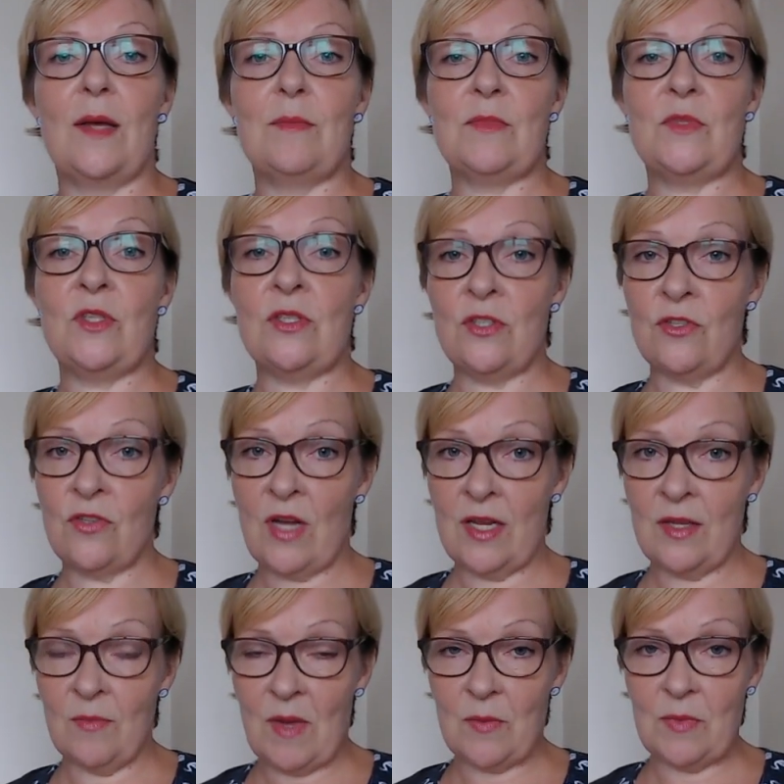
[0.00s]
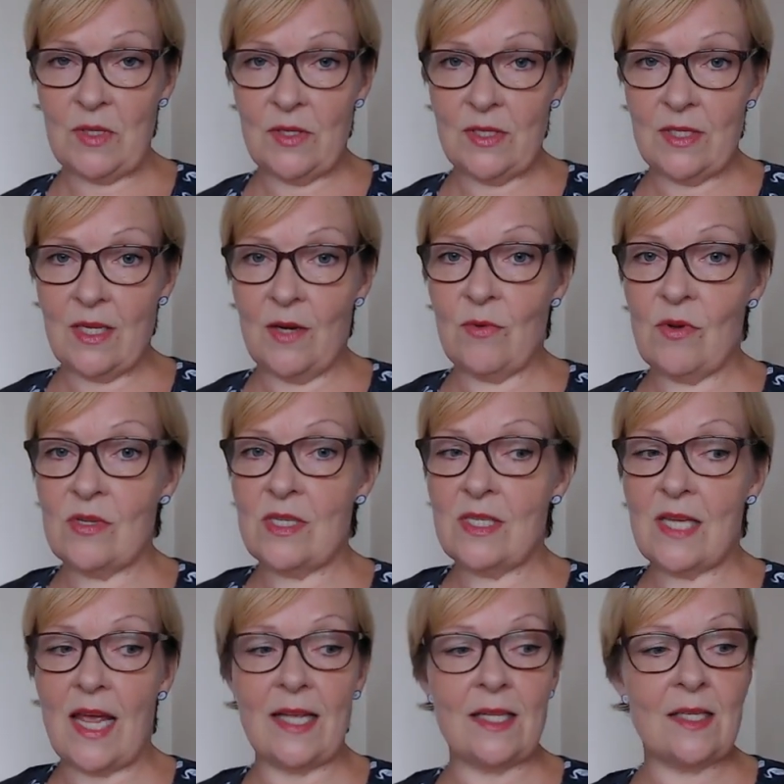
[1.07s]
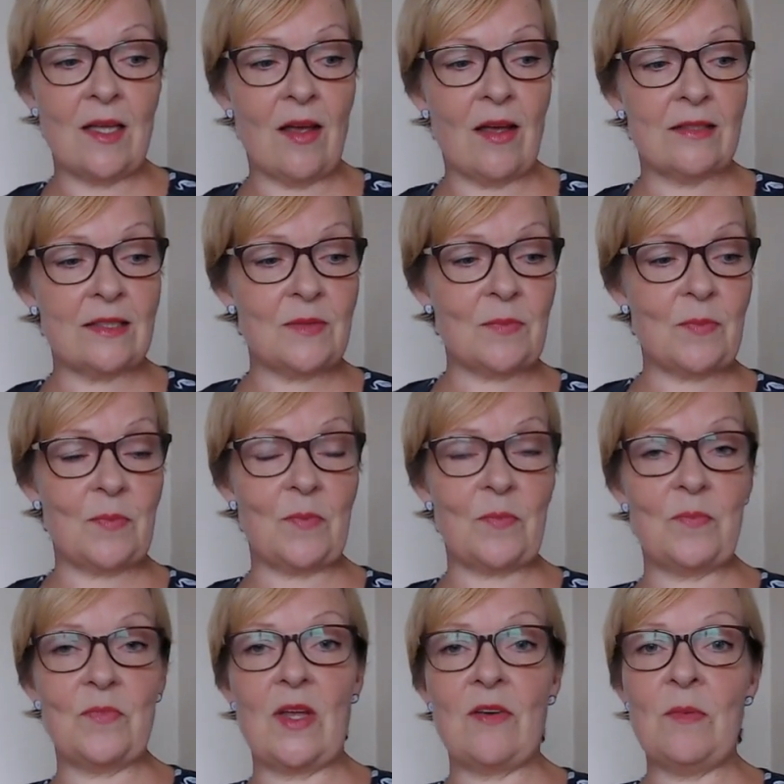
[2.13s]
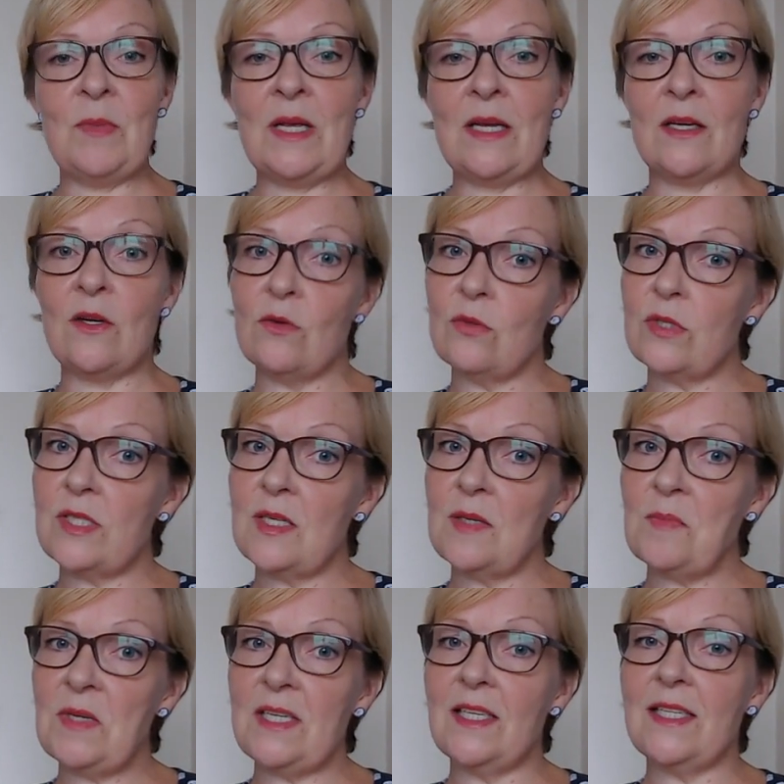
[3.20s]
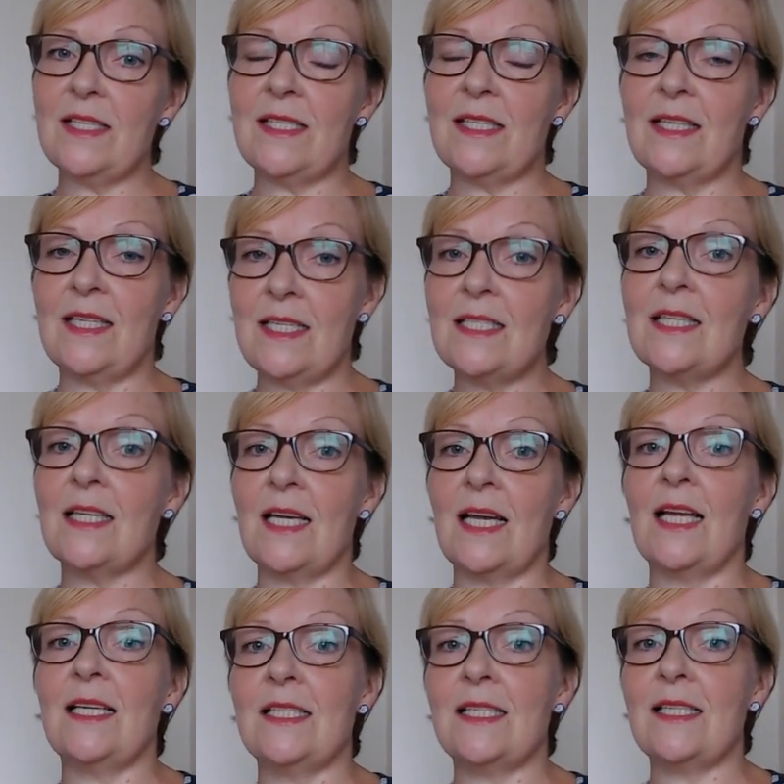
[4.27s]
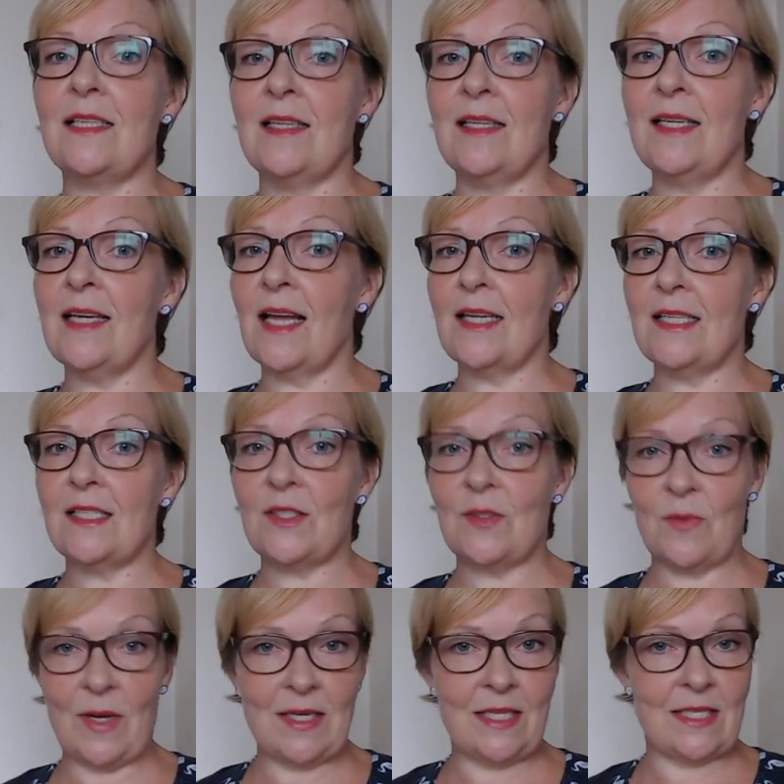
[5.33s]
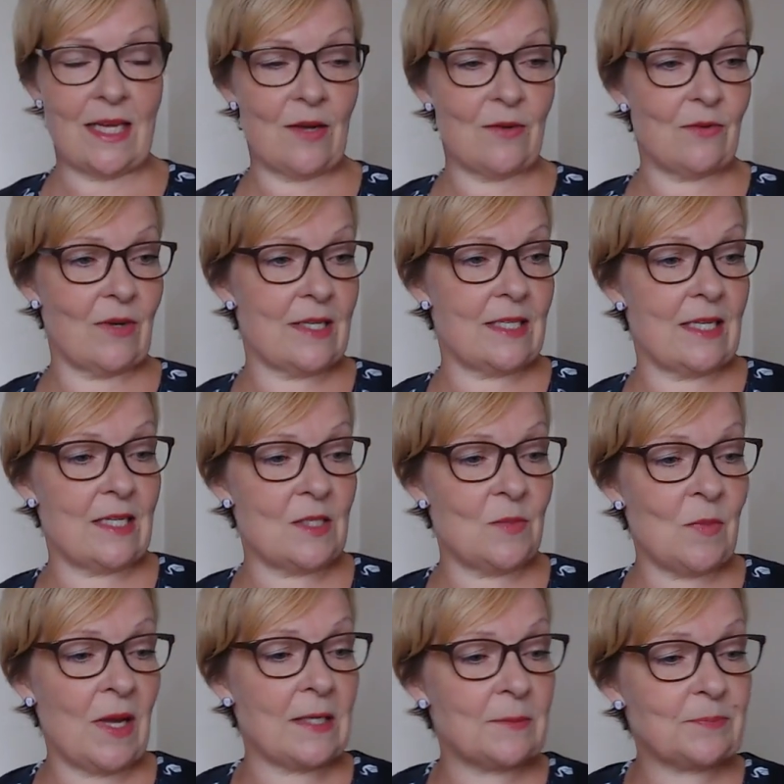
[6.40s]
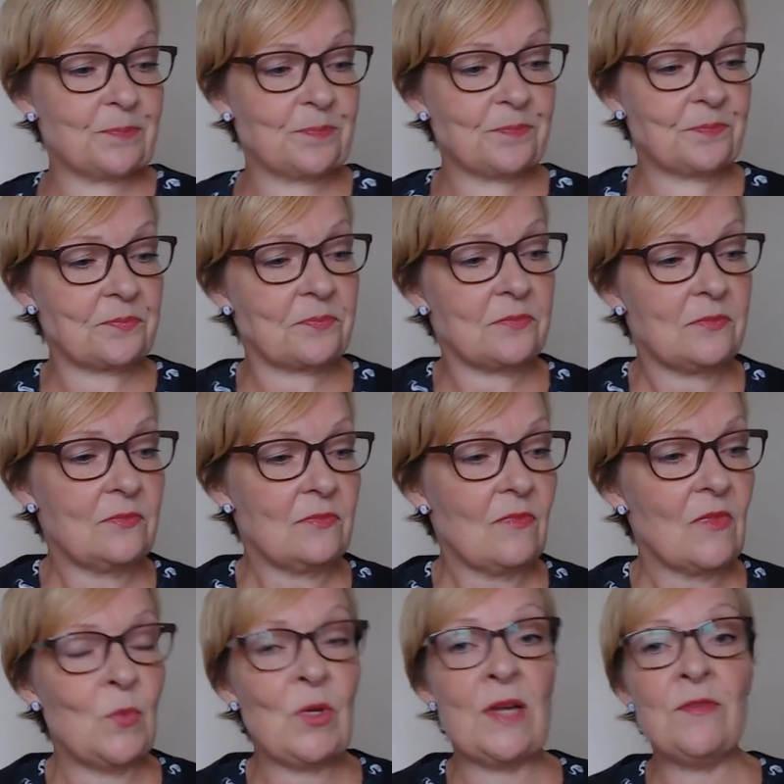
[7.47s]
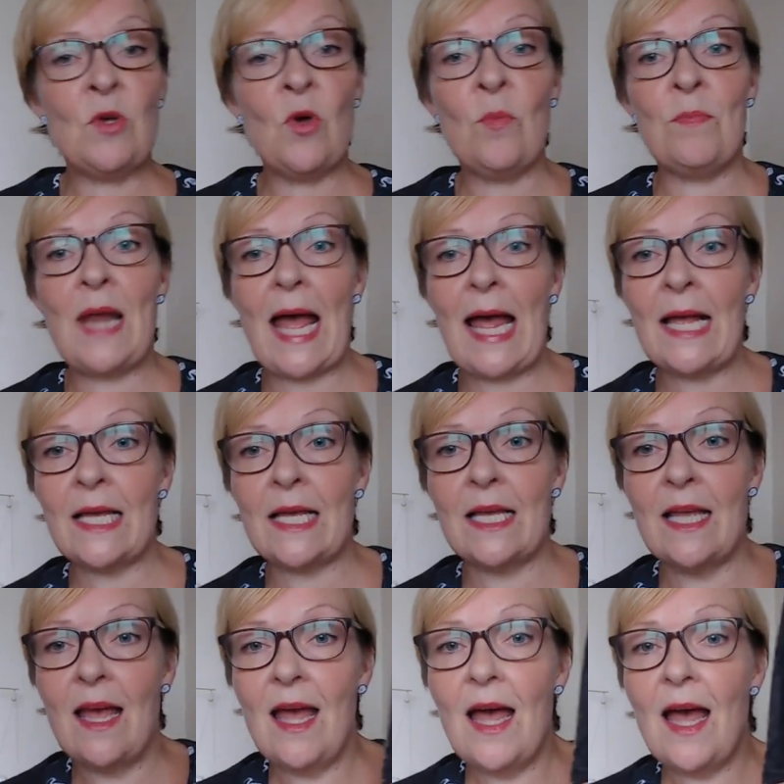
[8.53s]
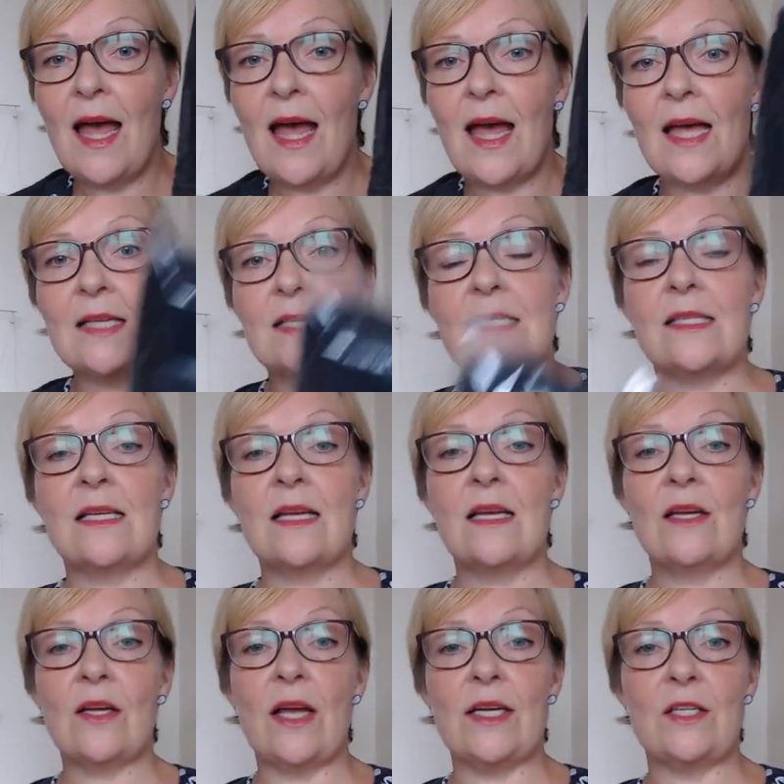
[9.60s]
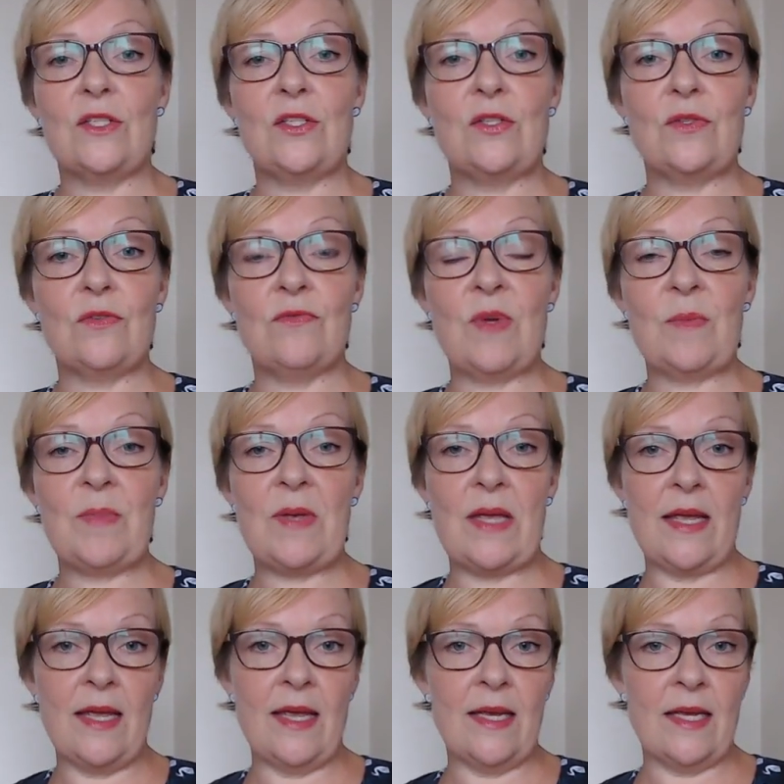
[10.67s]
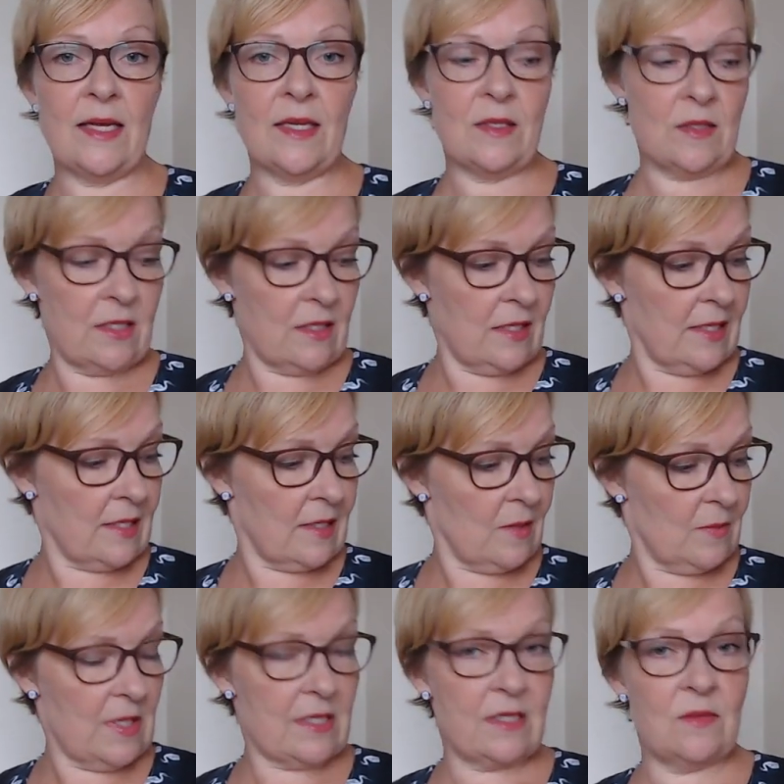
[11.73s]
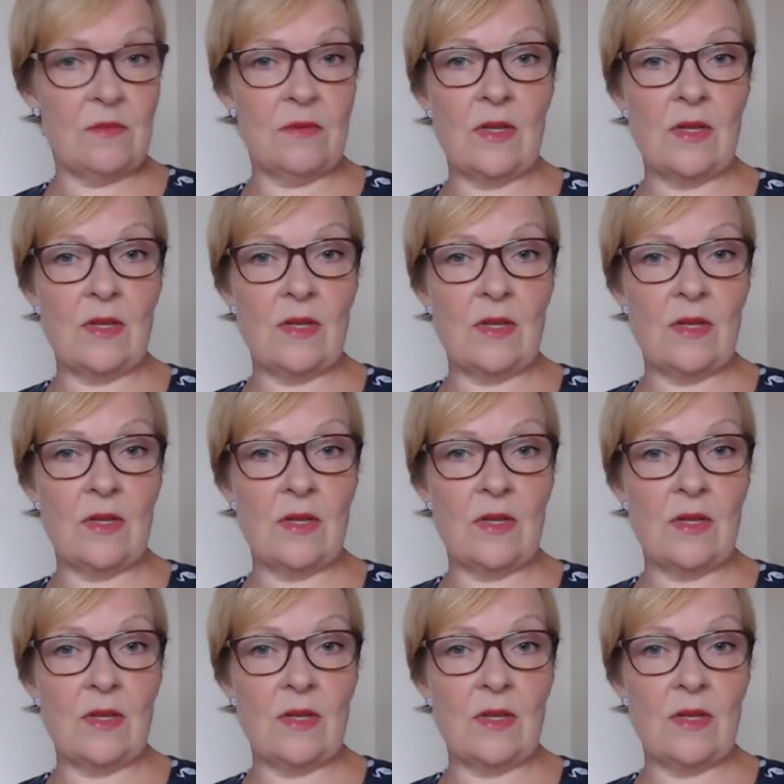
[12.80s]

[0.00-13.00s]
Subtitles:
just to try them out because they were on sale, and they're a bit gaudy because these are the colours he likes when he's out riding his bike. Well, I got black, as I could do the ribbing and little bits